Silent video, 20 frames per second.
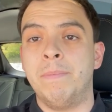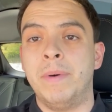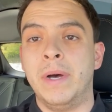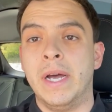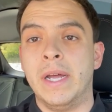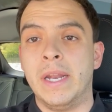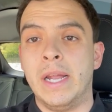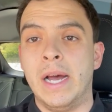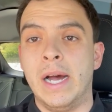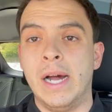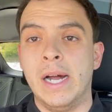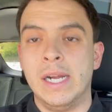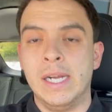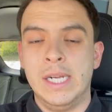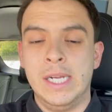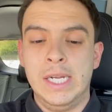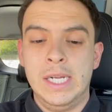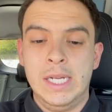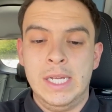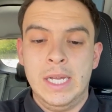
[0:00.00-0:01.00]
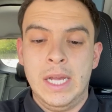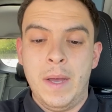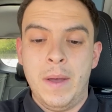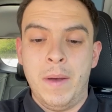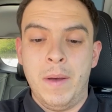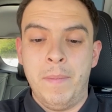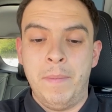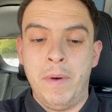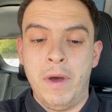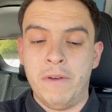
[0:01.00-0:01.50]

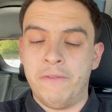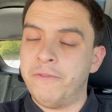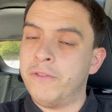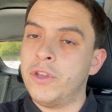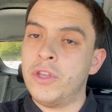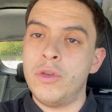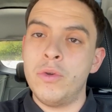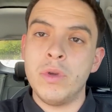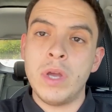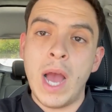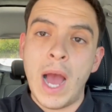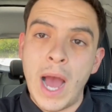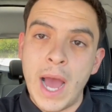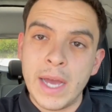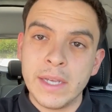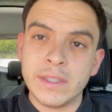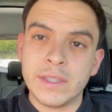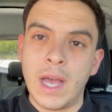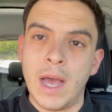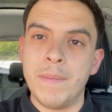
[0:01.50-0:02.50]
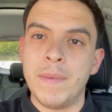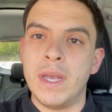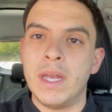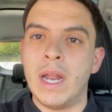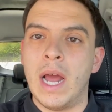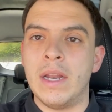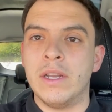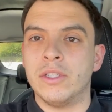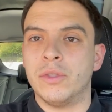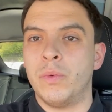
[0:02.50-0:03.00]
But for you guys, I
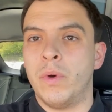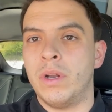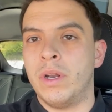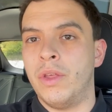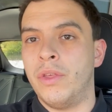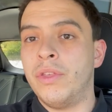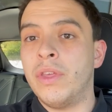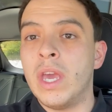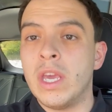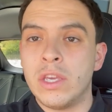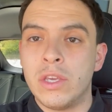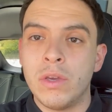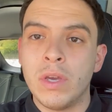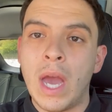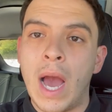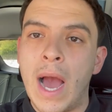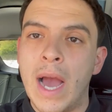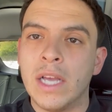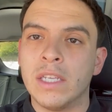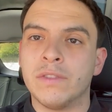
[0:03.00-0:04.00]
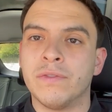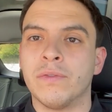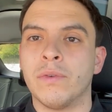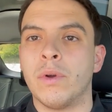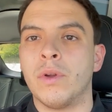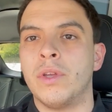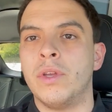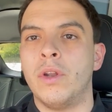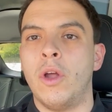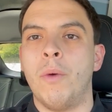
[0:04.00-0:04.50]
mean, I just want to thank you guys
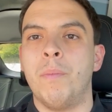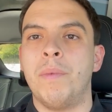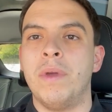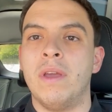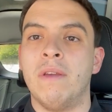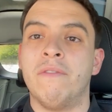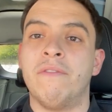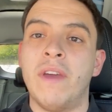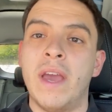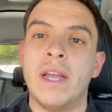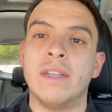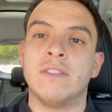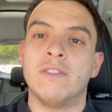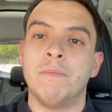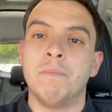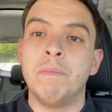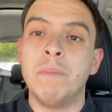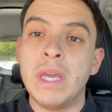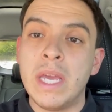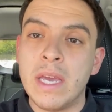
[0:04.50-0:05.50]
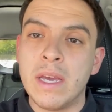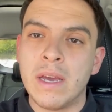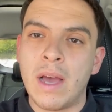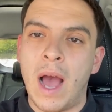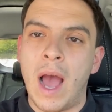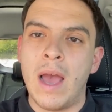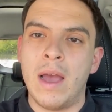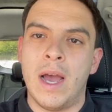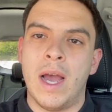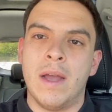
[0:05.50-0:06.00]
for, you know, being fans of me,
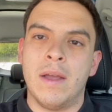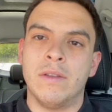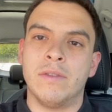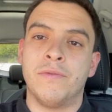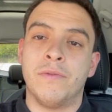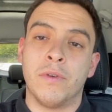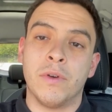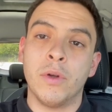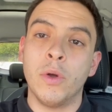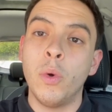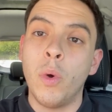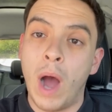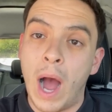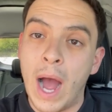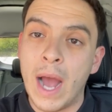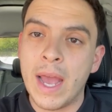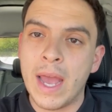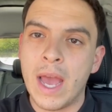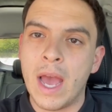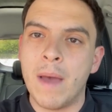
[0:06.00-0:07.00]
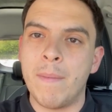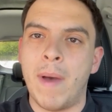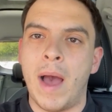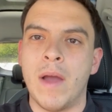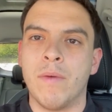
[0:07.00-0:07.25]
I for who I am.